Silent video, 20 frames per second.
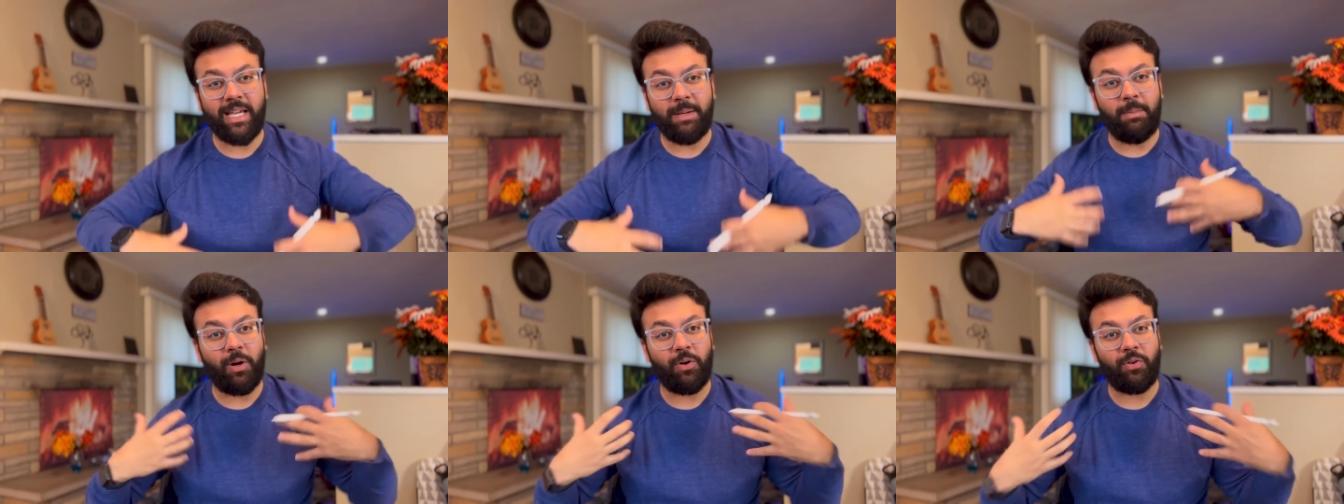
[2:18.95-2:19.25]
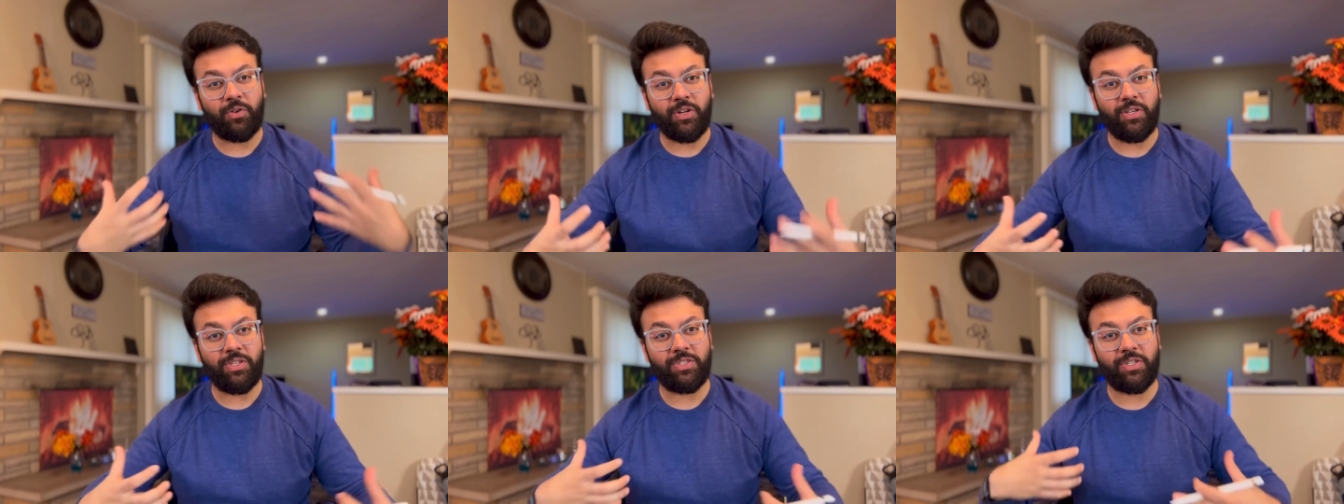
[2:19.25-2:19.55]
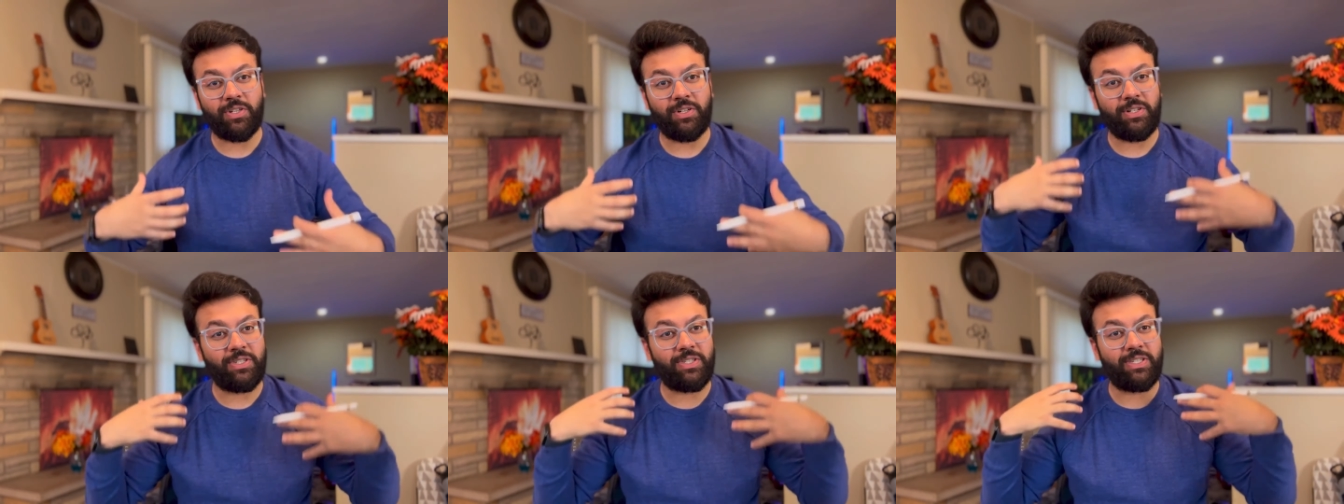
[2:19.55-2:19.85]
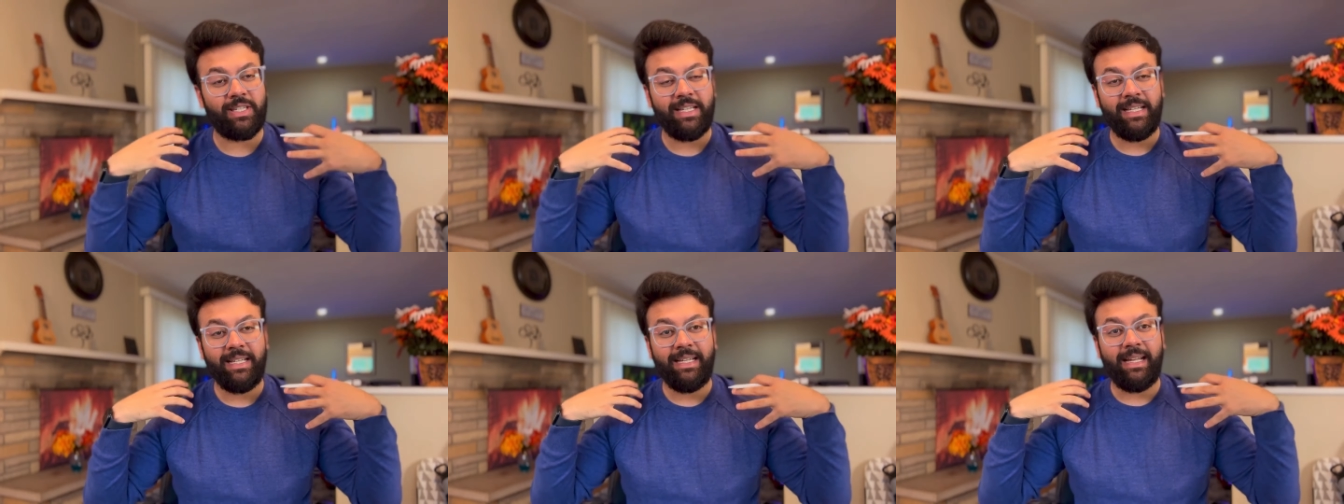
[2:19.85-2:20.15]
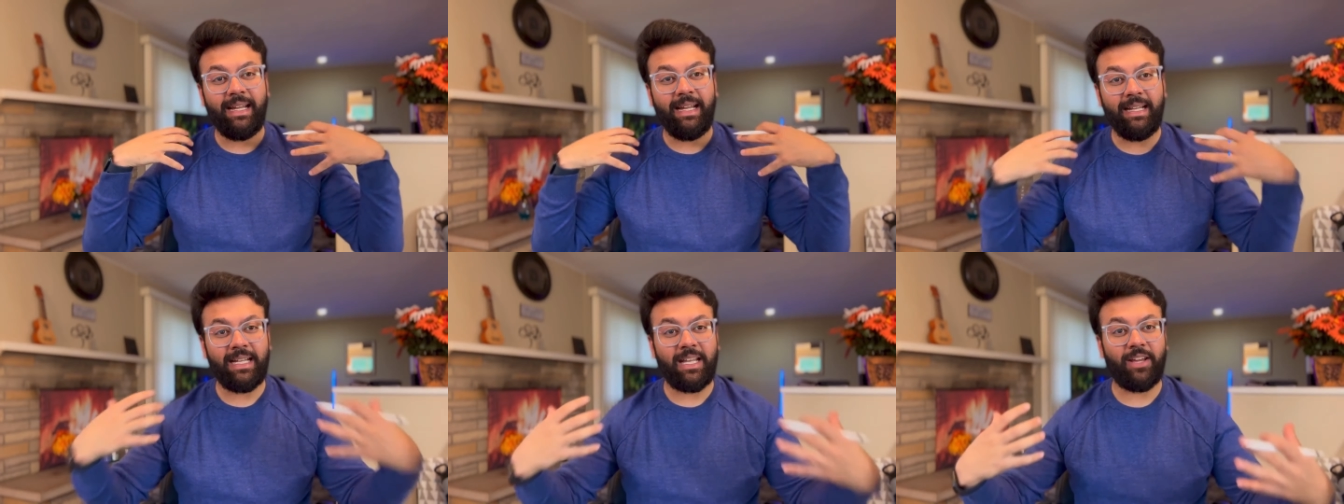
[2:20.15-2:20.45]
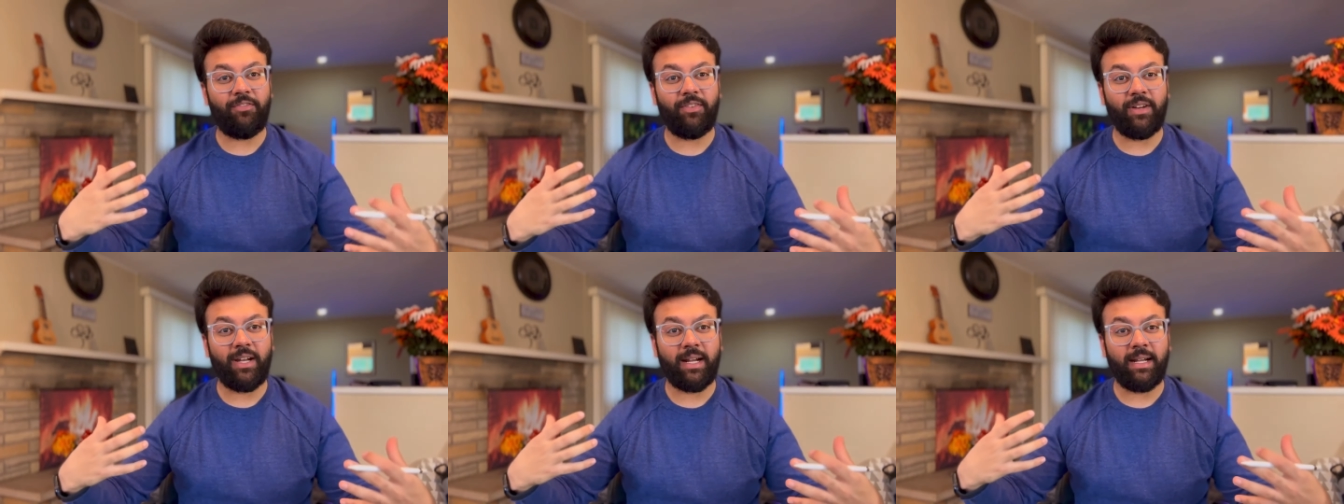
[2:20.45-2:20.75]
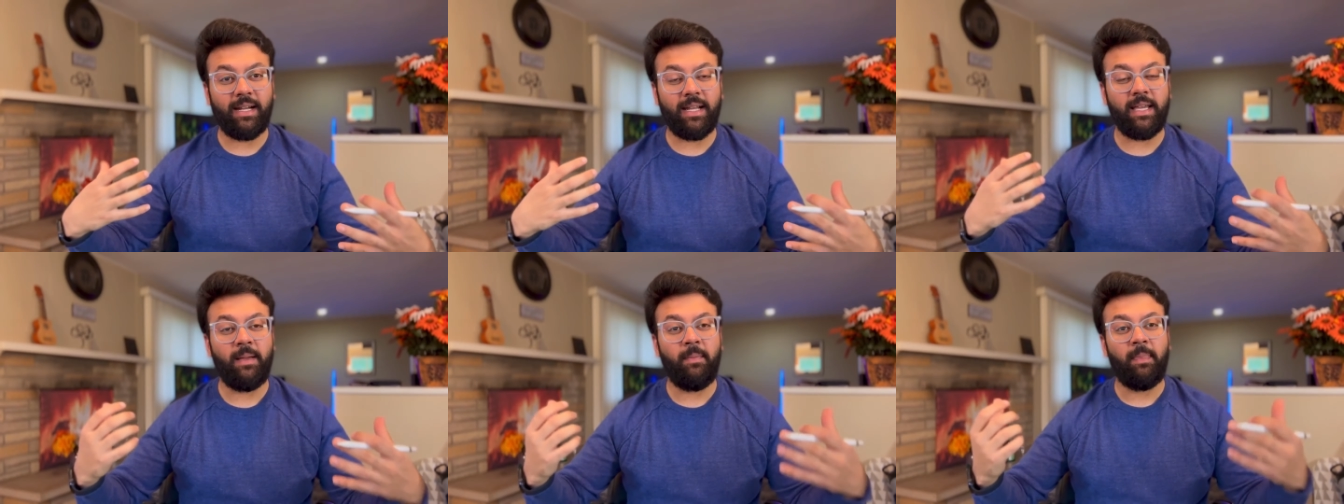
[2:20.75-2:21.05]
about research
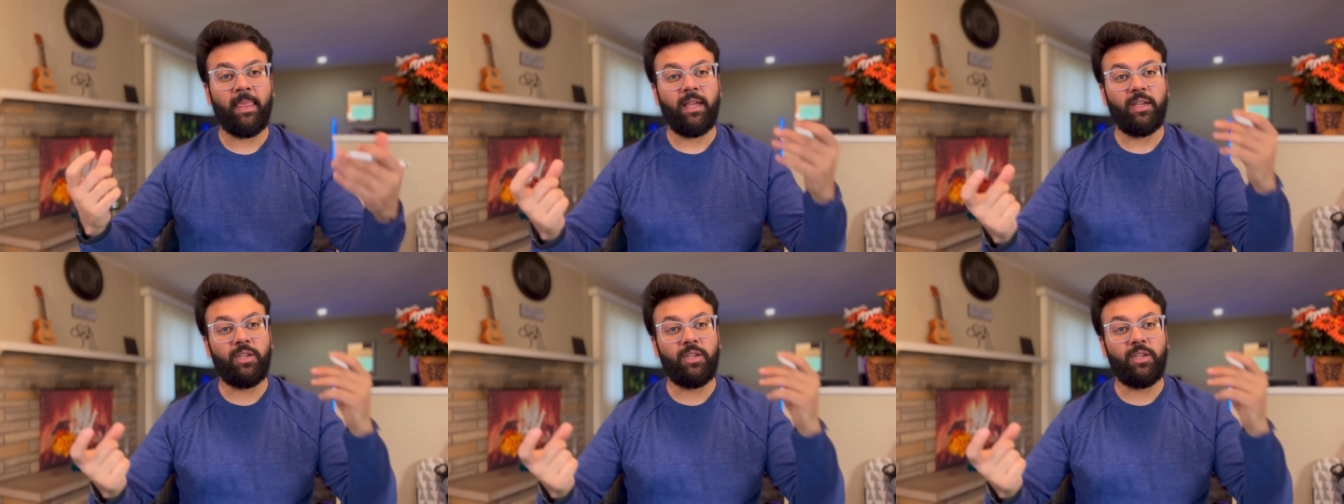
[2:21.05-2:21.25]
indefinitely.